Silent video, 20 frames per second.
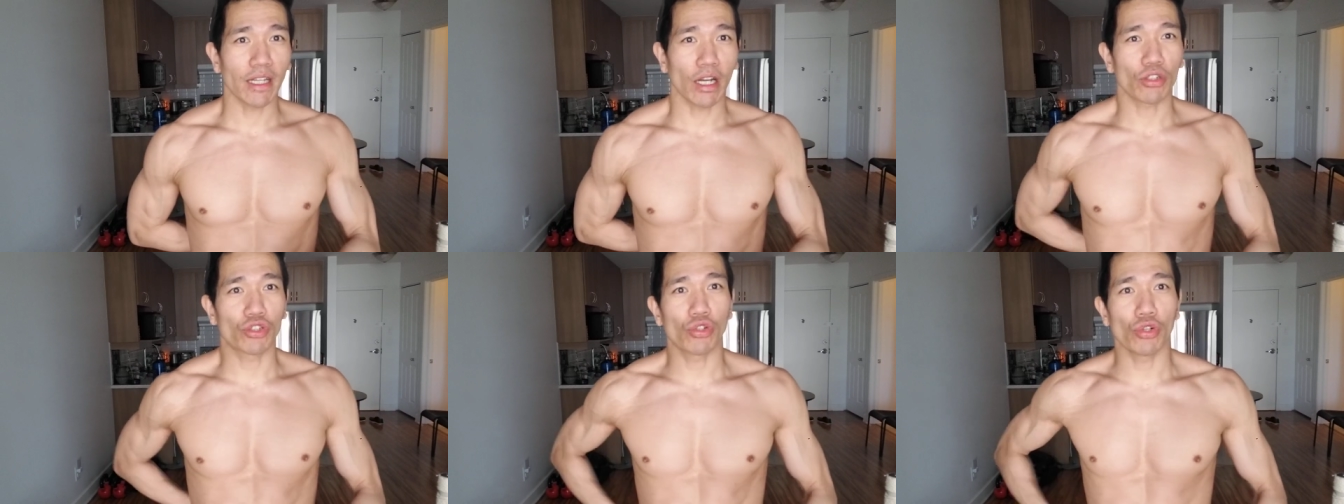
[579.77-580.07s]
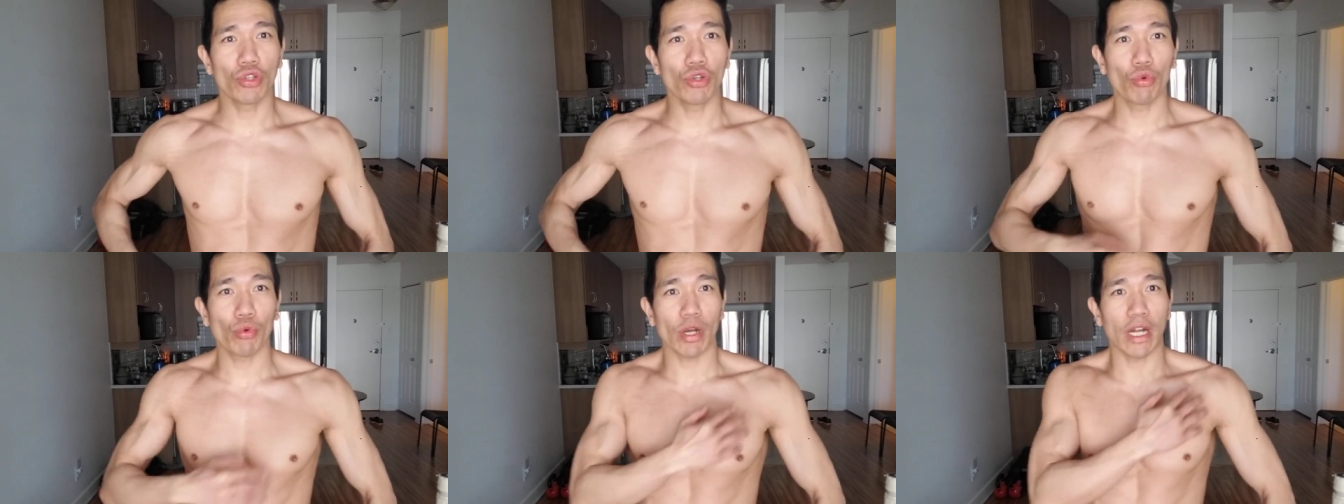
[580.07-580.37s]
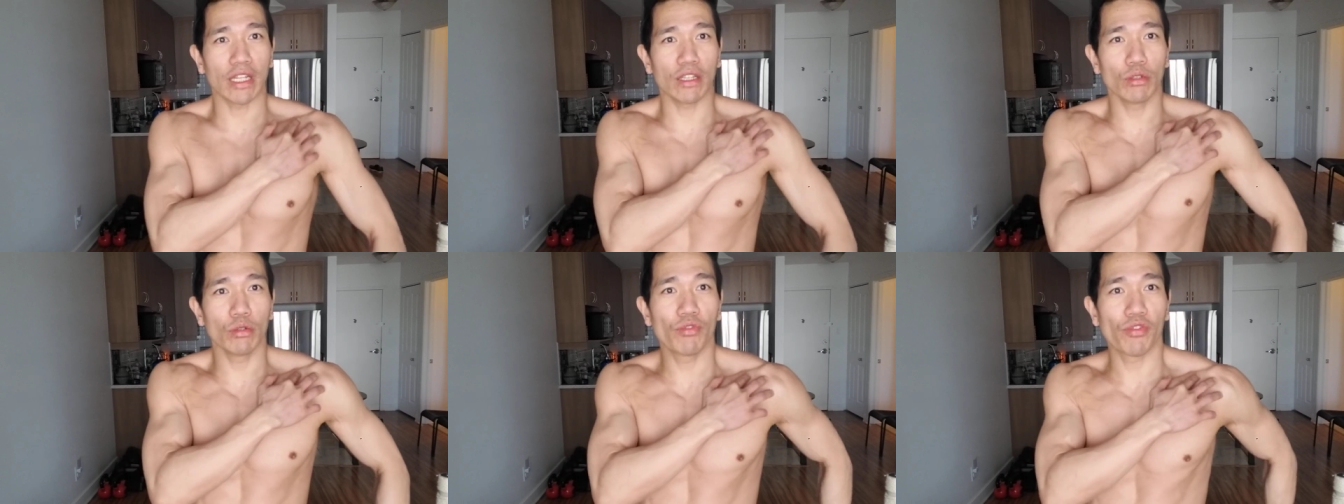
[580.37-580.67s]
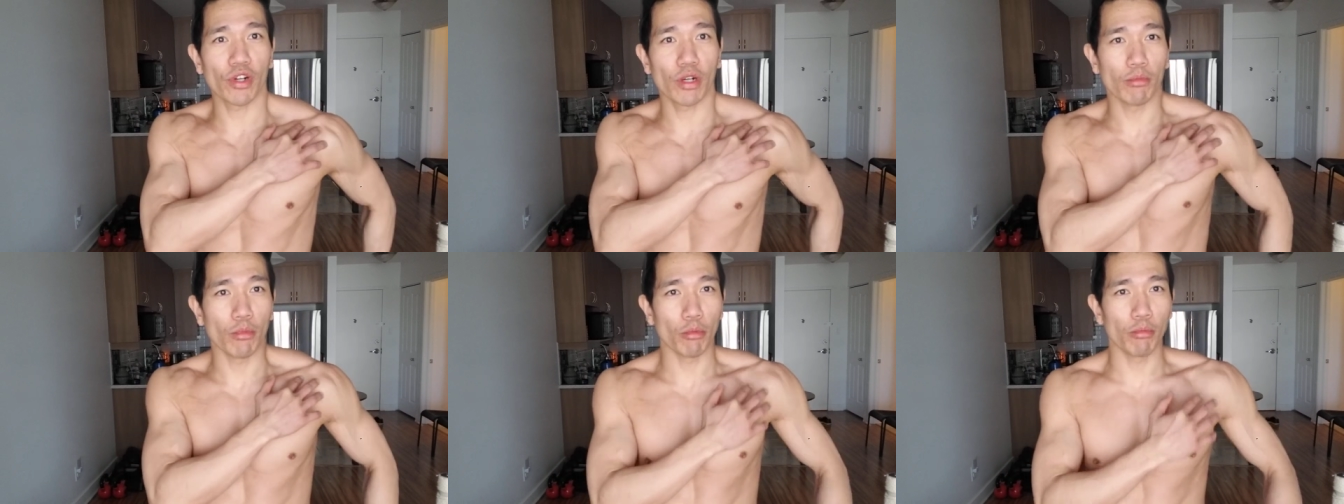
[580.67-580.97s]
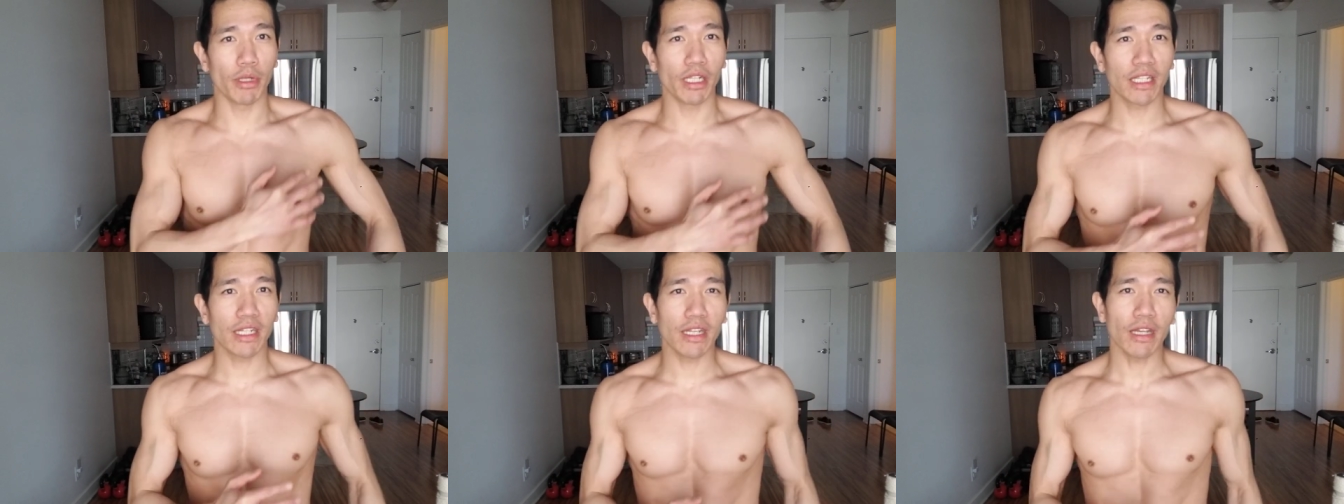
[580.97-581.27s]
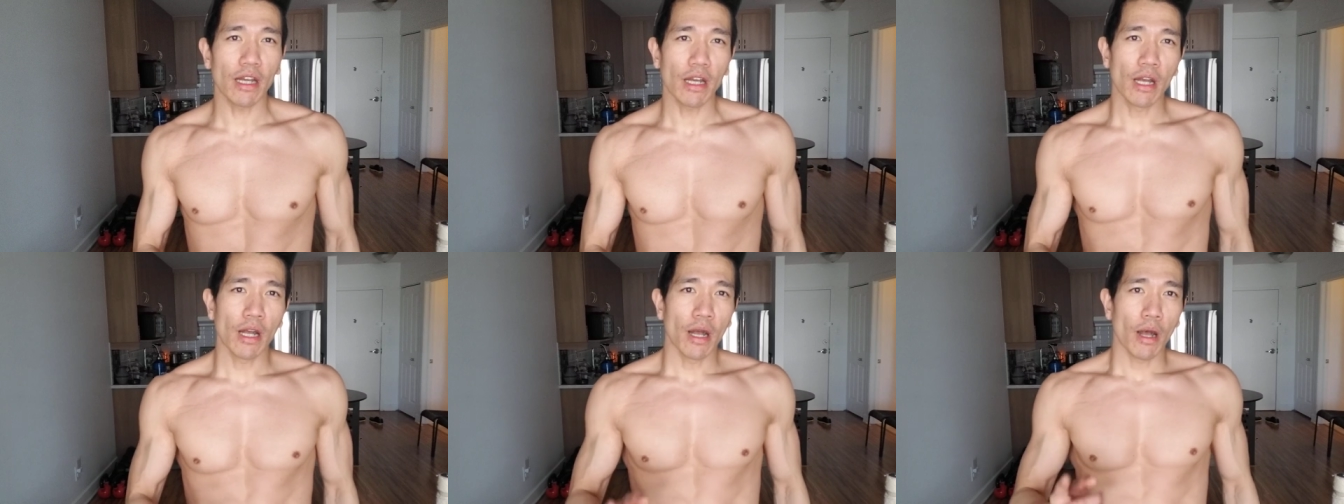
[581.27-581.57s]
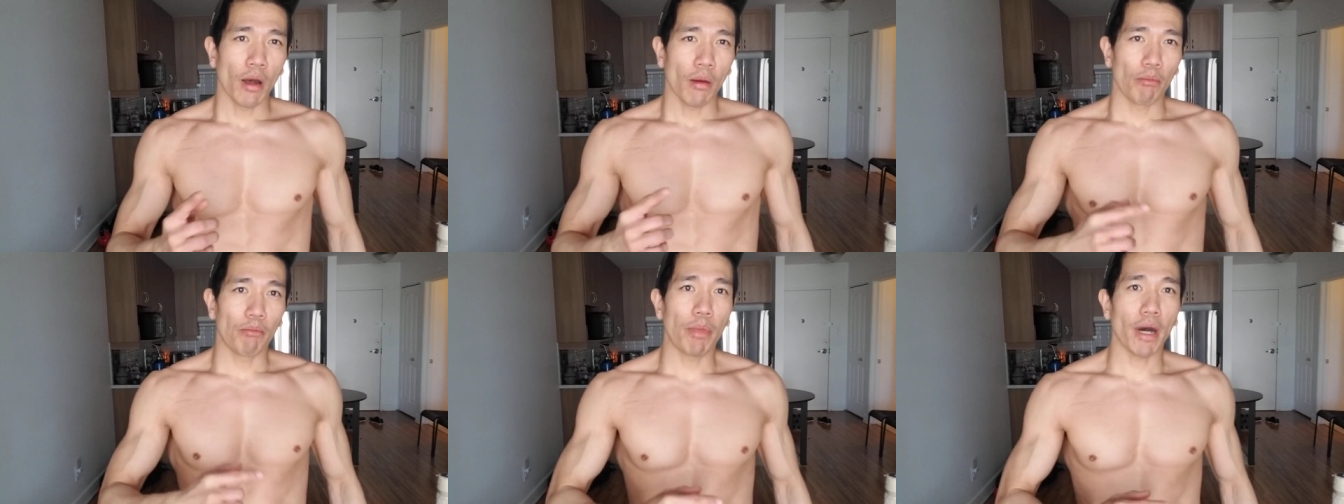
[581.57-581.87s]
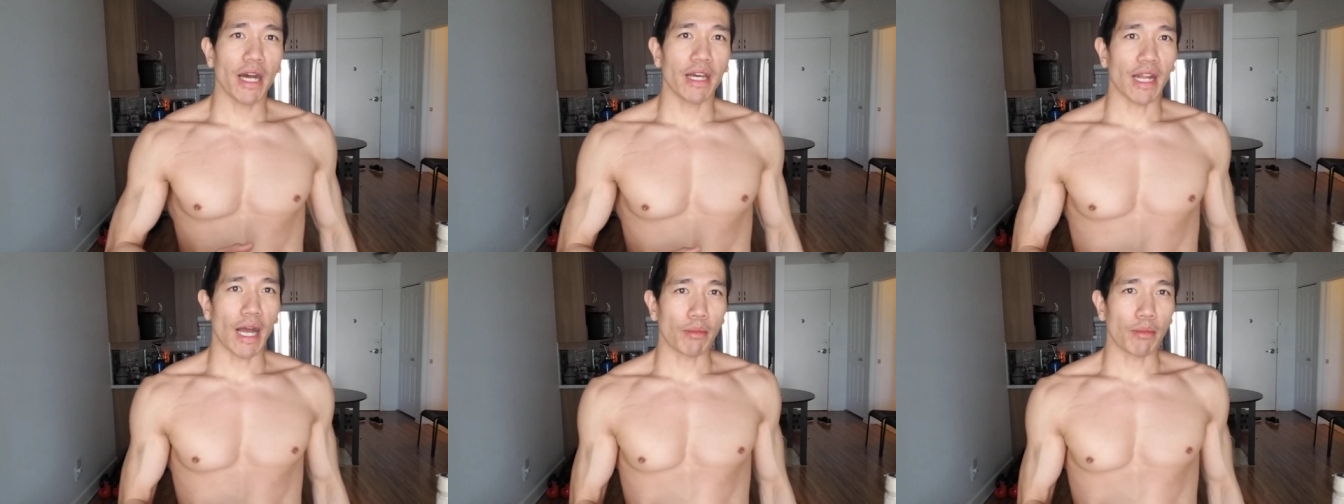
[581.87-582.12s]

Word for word: I'll show you what I do for the mobility, but